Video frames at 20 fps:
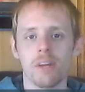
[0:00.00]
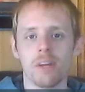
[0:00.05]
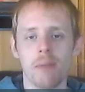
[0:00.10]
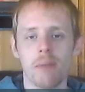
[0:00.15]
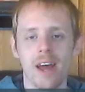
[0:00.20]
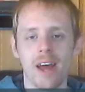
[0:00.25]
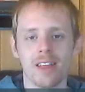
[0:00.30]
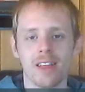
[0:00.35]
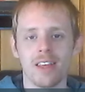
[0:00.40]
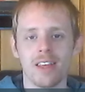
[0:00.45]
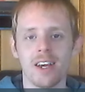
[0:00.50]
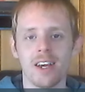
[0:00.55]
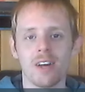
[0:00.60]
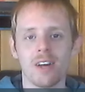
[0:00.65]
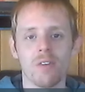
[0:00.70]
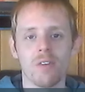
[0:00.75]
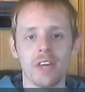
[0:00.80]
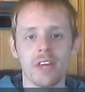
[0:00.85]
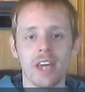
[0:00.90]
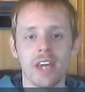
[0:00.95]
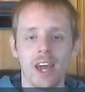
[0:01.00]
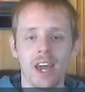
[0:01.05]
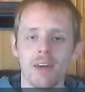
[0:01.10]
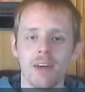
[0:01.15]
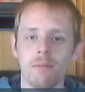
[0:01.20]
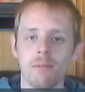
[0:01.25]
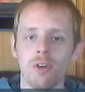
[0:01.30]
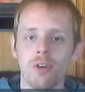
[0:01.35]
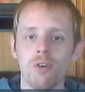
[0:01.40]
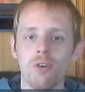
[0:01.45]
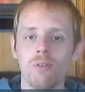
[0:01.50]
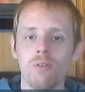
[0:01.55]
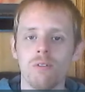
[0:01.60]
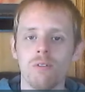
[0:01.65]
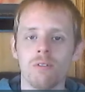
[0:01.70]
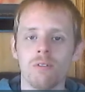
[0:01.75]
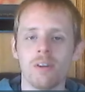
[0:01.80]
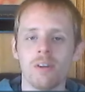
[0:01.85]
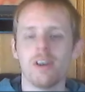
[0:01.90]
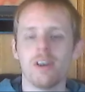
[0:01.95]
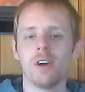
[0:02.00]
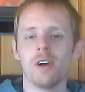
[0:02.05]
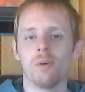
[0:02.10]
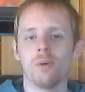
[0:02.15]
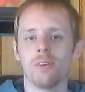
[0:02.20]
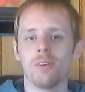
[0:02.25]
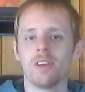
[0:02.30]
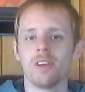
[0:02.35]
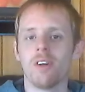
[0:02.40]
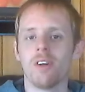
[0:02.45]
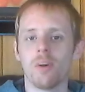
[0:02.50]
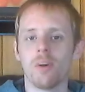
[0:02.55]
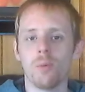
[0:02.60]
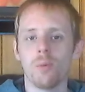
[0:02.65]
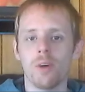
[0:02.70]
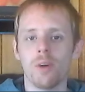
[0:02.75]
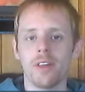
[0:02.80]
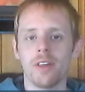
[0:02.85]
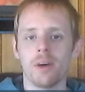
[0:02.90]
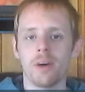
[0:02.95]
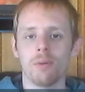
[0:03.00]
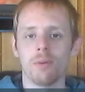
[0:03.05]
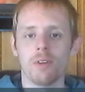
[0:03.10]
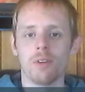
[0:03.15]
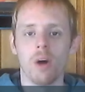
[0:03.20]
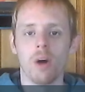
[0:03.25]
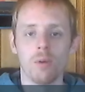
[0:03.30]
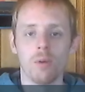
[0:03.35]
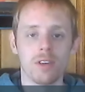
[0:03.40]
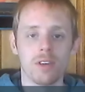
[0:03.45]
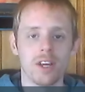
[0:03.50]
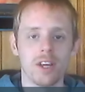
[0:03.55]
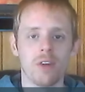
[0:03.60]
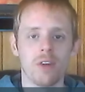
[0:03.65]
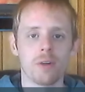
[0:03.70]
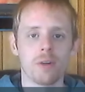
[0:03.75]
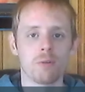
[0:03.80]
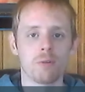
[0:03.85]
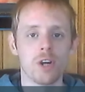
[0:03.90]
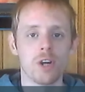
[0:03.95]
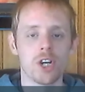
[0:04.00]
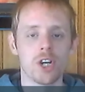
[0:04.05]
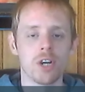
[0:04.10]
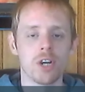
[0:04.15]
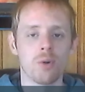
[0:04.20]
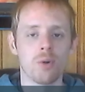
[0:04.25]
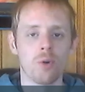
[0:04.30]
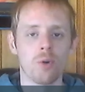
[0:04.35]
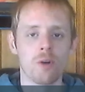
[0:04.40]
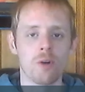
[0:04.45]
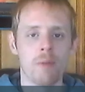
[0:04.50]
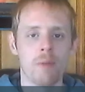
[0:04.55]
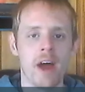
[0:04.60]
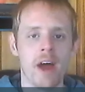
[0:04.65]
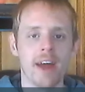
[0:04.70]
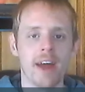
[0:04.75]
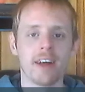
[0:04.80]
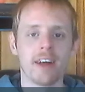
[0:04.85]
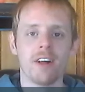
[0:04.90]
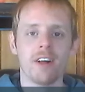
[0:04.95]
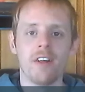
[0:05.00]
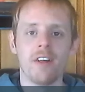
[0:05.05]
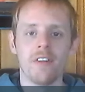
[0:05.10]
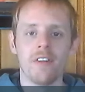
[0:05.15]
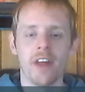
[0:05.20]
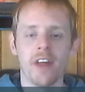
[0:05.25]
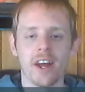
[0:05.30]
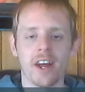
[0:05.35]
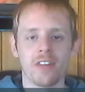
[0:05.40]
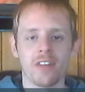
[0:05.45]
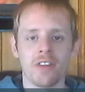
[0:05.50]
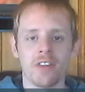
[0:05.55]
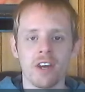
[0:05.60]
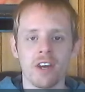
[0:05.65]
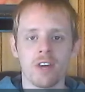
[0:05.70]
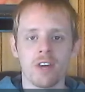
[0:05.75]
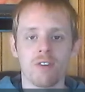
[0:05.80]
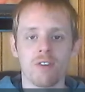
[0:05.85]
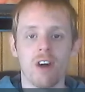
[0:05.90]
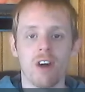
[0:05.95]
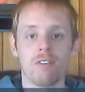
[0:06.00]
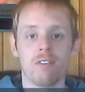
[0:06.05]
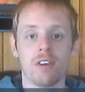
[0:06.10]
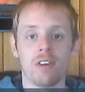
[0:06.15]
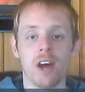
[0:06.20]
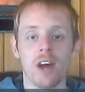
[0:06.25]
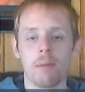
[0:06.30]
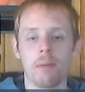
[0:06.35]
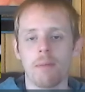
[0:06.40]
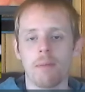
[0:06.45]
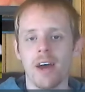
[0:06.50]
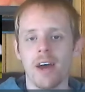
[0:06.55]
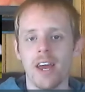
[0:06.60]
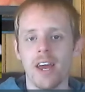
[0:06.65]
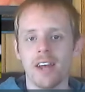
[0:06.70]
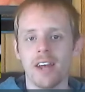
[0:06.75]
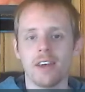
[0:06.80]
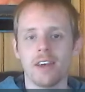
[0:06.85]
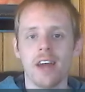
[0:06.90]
And back then, only Cam Newton was the only one that was the only rushing quarterback that I can think of right off the top of my head.